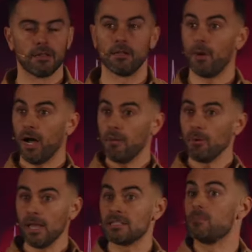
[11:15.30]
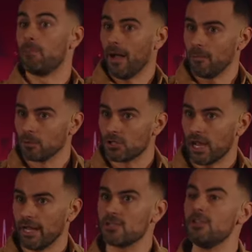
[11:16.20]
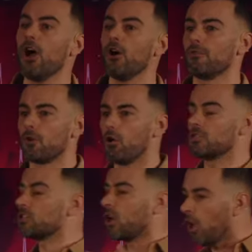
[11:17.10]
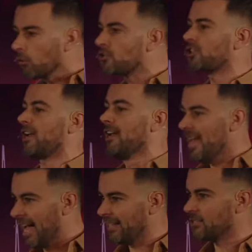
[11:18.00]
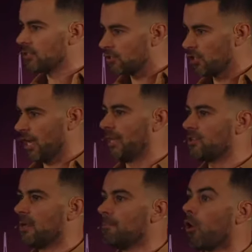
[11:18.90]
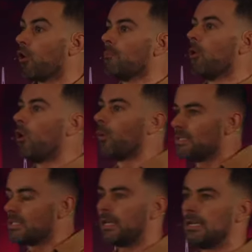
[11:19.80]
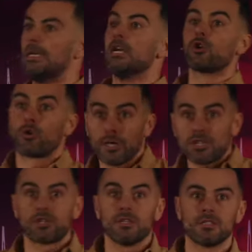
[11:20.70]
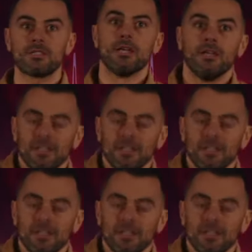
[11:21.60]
The Bible? Has the Bible changed? No, of course, culture has changed. And more and more, we're seeing Christians